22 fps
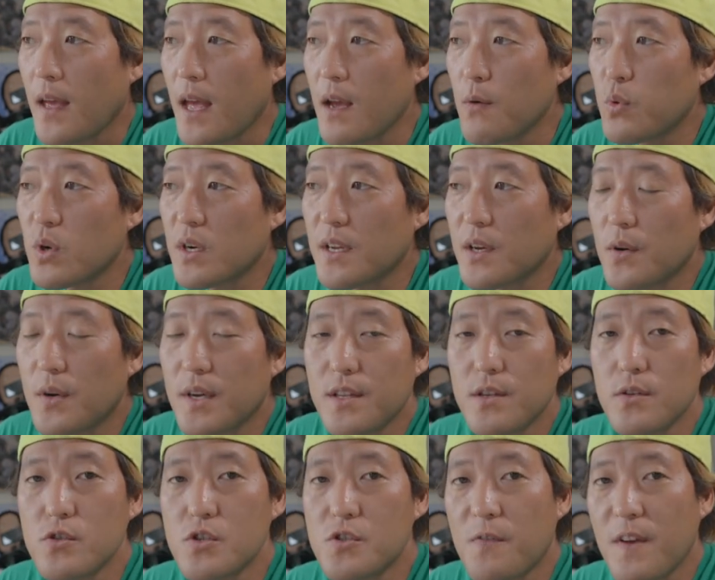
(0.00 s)
And we're gonna go
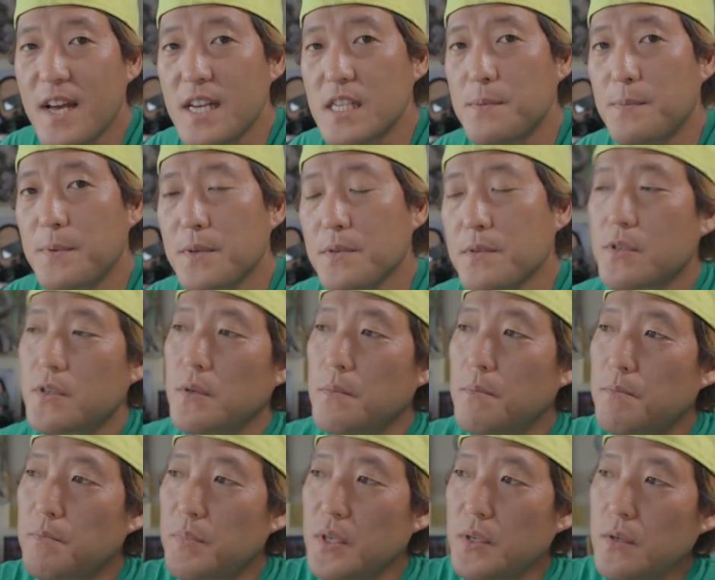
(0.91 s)
ahead and use fastboot to
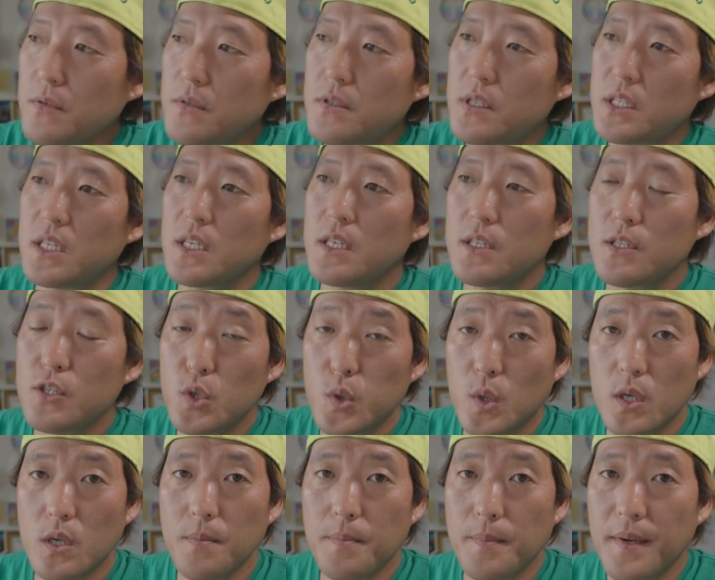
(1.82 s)
boot T
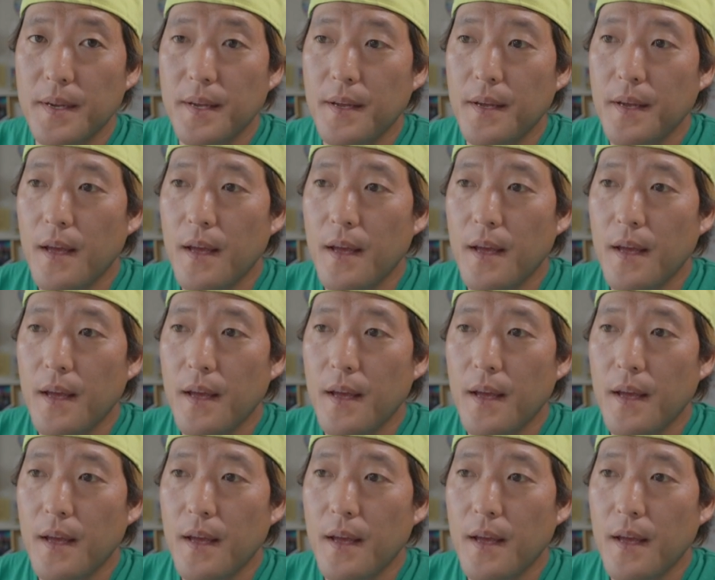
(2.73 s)
W R P,